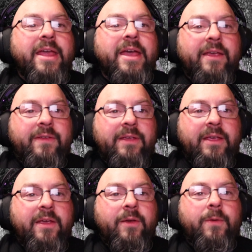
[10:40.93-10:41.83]
I see
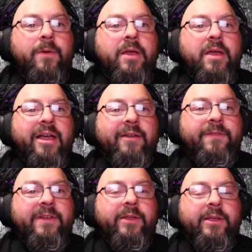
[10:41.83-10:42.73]
you, I
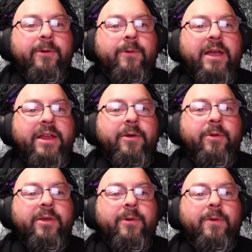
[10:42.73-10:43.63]
feel you, I know
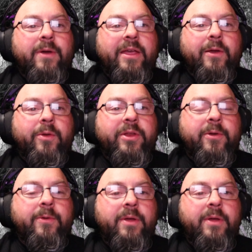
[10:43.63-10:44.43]
you, I own you.